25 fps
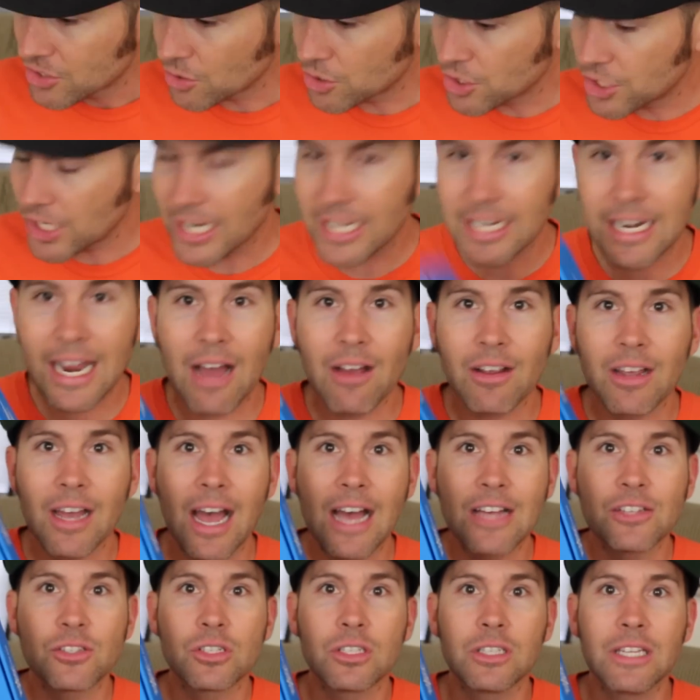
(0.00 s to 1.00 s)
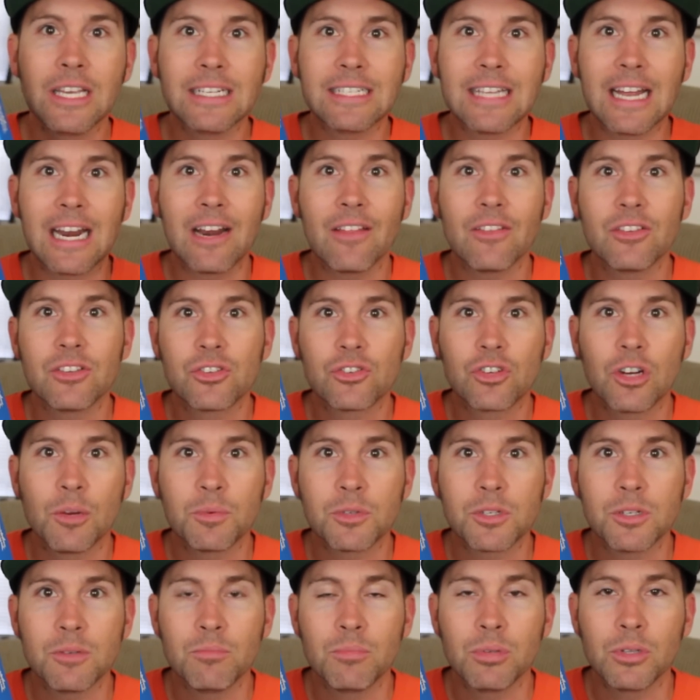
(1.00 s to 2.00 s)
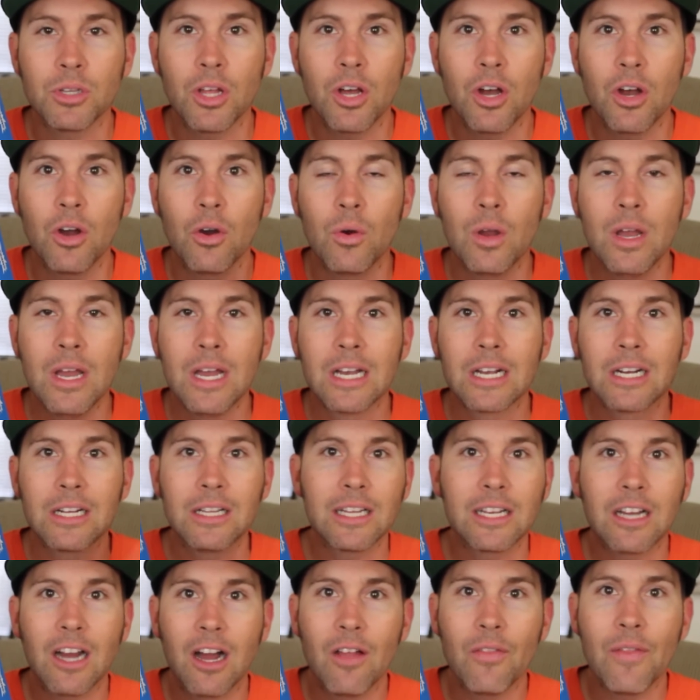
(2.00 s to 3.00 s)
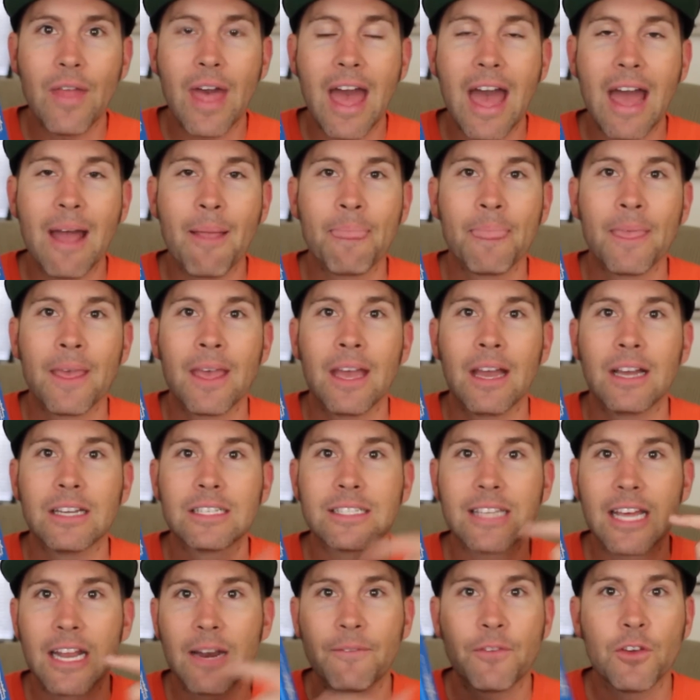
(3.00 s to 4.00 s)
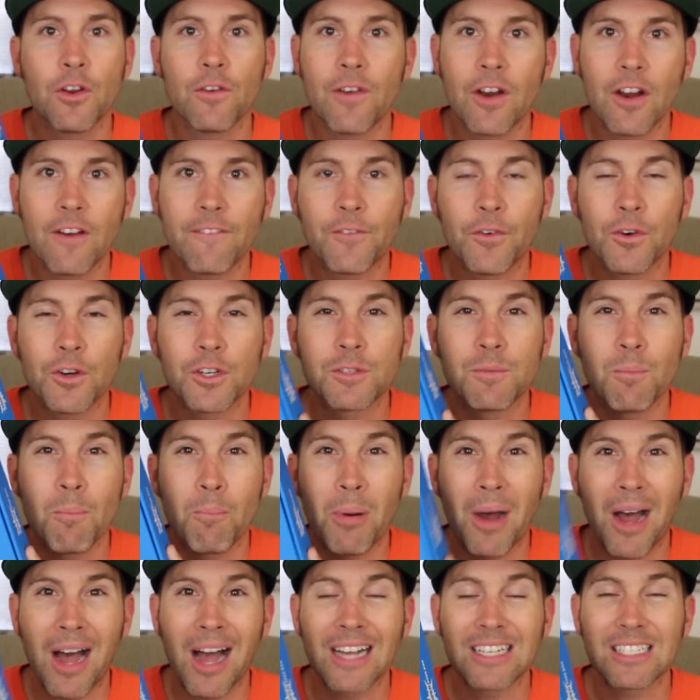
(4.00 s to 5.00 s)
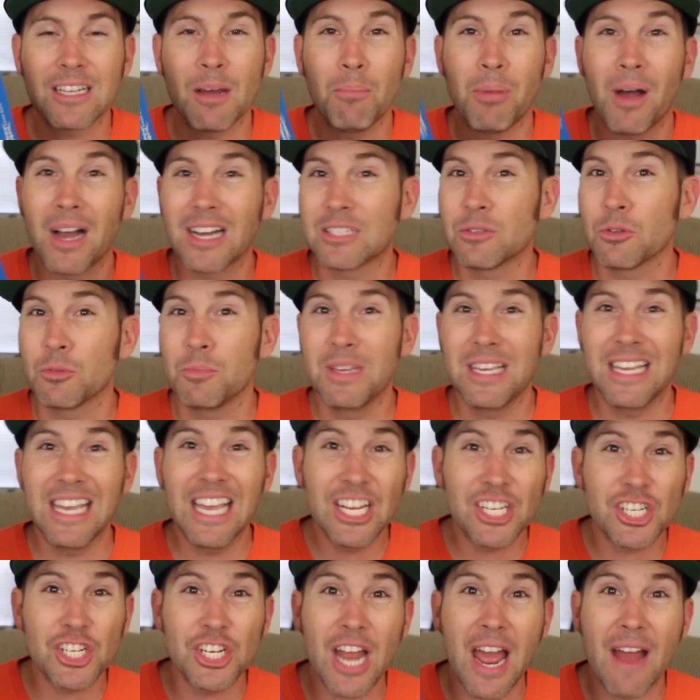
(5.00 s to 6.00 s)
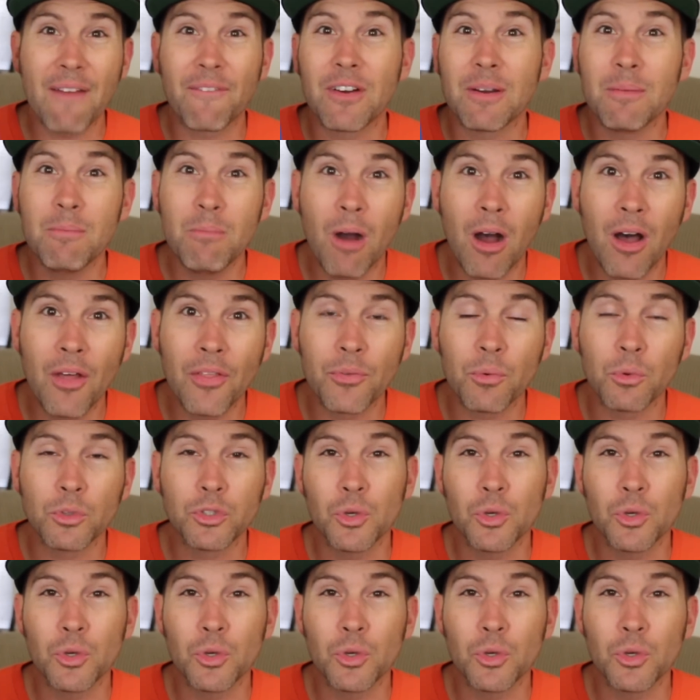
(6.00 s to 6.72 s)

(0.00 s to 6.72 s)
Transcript: So check it out, guys. There's a link down in the description below. Click on that. Sign up for your very first box. Unbox it with me each and every month.